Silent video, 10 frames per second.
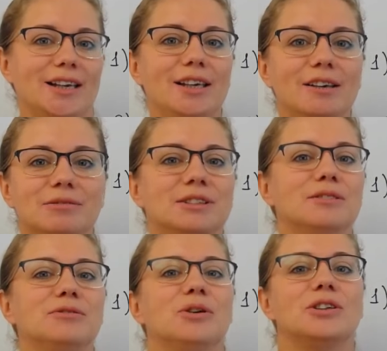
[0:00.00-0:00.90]
Even
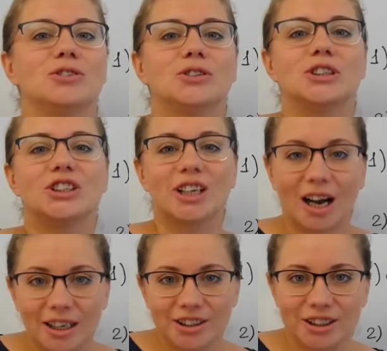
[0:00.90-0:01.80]
if you are not
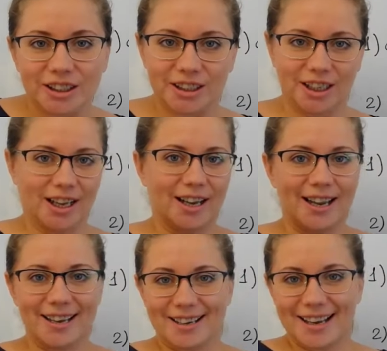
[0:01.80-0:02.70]
studying
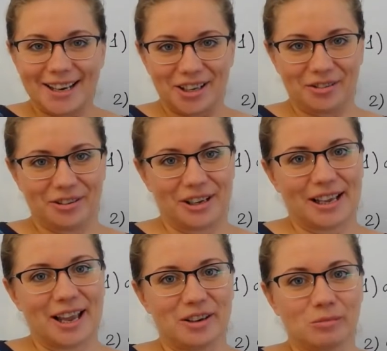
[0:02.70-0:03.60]

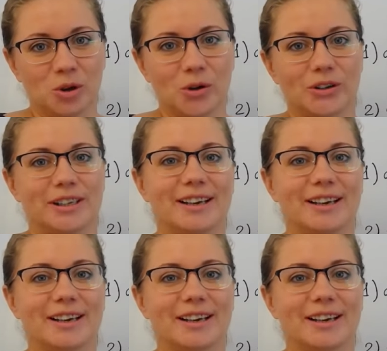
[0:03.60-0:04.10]
anything anymore,